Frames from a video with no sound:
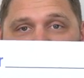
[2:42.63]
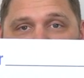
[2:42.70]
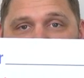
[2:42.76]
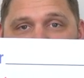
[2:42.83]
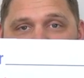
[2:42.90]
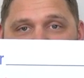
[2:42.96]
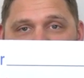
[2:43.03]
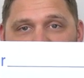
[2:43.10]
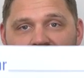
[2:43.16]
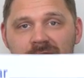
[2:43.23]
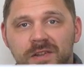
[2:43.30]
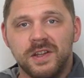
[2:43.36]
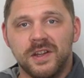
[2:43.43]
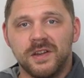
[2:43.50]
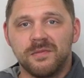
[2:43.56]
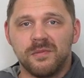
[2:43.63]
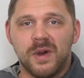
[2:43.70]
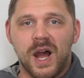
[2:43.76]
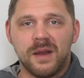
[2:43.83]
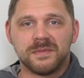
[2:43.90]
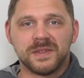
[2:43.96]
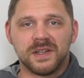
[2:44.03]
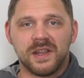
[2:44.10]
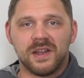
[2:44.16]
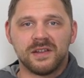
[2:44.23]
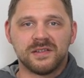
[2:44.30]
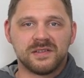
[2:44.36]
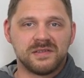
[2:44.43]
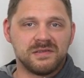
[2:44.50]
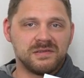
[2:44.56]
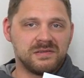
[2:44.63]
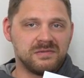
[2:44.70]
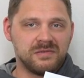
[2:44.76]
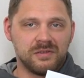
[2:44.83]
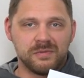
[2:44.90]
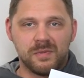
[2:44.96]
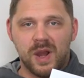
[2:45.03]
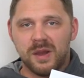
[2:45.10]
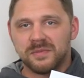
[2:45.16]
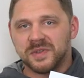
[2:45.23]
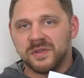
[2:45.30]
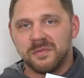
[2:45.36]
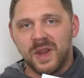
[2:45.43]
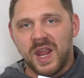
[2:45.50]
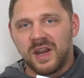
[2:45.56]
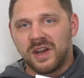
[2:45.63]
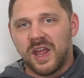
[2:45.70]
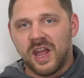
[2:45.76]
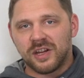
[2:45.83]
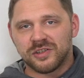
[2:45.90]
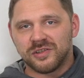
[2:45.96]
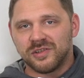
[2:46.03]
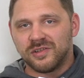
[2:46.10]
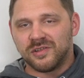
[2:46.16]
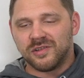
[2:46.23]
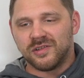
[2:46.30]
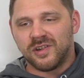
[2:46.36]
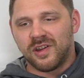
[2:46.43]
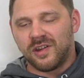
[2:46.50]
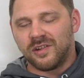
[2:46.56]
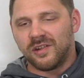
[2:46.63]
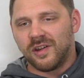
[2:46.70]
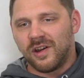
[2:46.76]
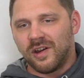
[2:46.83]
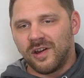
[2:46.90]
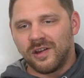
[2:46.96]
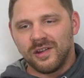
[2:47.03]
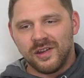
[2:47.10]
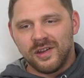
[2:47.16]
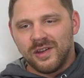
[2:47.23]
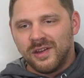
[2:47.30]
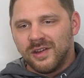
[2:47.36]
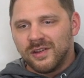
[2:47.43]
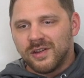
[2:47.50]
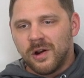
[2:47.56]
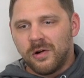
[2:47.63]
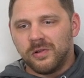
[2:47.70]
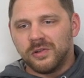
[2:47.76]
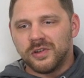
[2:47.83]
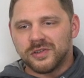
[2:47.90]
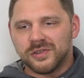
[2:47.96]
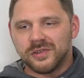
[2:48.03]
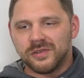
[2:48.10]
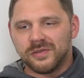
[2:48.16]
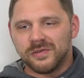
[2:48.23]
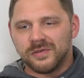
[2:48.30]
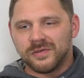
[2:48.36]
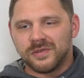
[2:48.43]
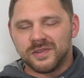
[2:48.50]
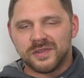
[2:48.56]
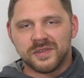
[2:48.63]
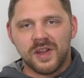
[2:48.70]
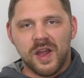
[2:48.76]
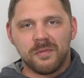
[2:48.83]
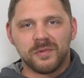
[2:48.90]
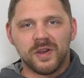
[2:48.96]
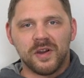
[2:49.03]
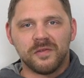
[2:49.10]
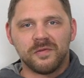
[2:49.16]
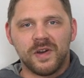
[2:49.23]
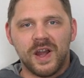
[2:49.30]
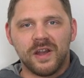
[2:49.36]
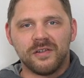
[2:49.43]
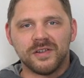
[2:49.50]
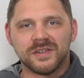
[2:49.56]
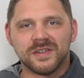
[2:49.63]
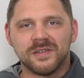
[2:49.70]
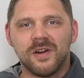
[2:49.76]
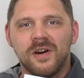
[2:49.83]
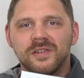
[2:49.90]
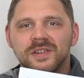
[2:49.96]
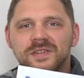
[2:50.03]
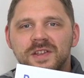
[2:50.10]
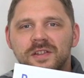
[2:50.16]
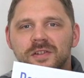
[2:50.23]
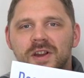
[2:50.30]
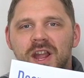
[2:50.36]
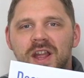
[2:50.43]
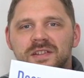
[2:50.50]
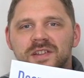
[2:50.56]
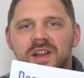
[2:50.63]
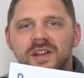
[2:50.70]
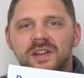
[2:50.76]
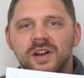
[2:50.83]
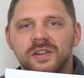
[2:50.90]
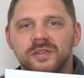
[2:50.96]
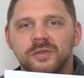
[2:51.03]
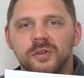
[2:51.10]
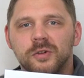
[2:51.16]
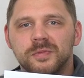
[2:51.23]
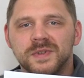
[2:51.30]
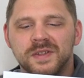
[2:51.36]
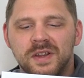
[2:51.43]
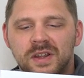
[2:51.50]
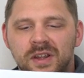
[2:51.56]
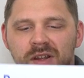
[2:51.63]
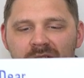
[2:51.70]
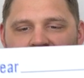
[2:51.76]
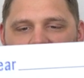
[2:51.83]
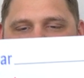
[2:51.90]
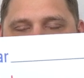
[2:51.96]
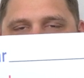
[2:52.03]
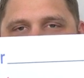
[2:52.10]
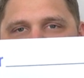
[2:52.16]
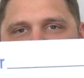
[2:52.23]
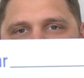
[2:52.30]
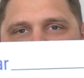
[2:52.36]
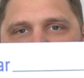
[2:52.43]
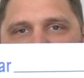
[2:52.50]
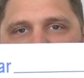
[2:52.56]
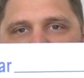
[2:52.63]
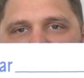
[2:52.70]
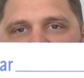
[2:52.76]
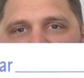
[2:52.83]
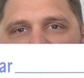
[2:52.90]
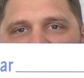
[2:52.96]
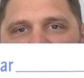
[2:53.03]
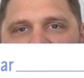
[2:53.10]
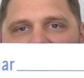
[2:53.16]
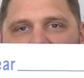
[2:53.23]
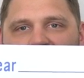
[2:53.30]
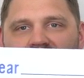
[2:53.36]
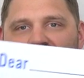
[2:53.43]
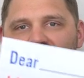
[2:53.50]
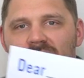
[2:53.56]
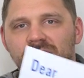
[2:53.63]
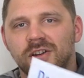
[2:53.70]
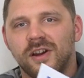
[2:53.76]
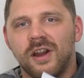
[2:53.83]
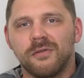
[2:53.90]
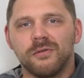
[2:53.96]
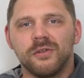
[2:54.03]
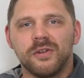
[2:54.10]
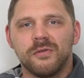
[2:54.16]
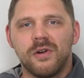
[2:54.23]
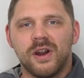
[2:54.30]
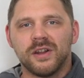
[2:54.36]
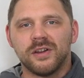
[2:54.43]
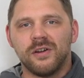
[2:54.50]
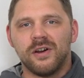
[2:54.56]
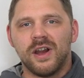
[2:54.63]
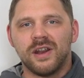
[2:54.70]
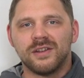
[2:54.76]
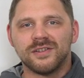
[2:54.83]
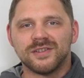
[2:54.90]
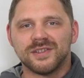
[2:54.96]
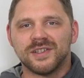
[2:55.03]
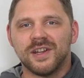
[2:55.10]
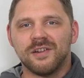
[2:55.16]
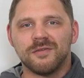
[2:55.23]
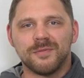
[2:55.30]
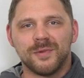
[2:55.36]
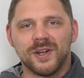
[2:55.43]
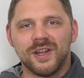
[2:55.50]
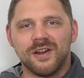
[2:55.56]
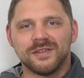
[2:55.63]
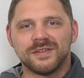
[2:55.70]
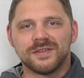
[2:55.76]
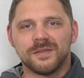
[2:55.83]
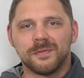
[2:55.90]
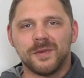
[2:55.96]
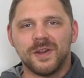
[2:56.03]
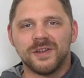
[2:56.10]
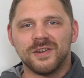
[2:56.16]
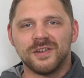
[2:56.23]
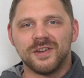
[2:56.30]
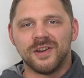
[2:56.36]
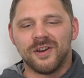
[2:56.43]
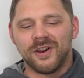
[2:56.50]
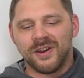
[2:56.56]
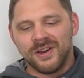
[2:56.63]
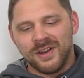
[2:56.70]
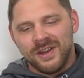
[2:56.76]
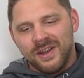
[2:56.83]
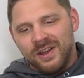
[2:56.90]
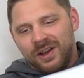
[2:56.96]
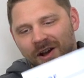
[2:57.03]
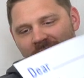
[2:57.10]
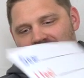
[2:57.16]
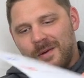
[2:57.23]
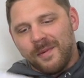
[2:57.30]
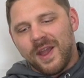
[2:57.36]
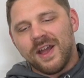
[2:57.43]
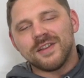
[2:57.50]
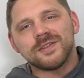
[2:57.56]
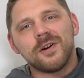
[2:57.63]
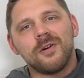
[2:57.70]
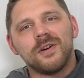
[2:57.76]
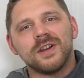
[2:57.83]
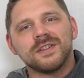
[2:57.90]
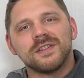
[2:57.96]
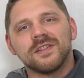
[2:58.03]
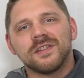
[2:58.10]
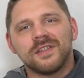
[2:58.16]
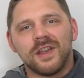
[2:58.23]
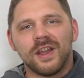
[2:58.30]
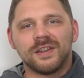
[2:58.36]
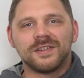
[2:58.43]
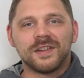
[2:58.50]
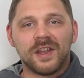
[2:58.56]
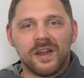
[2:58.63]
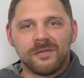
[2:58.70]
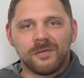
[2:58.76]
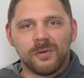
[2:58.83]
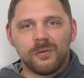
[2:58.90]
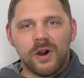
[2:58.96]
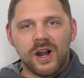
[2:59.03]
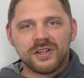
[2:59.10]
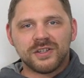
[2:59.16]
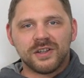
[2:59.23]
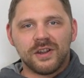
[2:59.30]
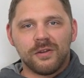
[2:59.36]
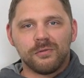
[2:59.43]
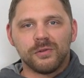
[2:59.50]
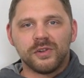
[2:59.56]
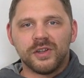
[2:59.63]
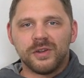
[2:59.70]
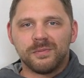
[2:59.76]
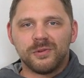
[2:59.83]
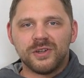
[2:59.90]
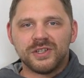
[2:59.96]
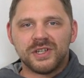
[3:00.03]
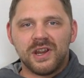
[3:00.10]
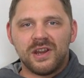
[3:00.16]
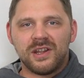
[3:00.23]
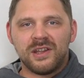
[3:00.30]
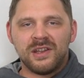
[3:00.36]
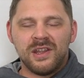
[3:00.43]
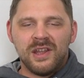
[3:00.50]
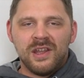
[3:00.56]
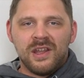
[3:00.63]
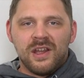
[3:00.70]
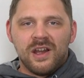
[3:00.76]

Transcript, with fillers: for Gun Safety, Moms Demand Action, and Coalition to Stop Gun Violence, and all these other anti-gun groups. Let me see what you'd say to them in a letter. I really want to go ahead and just get everybody else's opinion here. As always, thanks again for watching. I really appreciate it.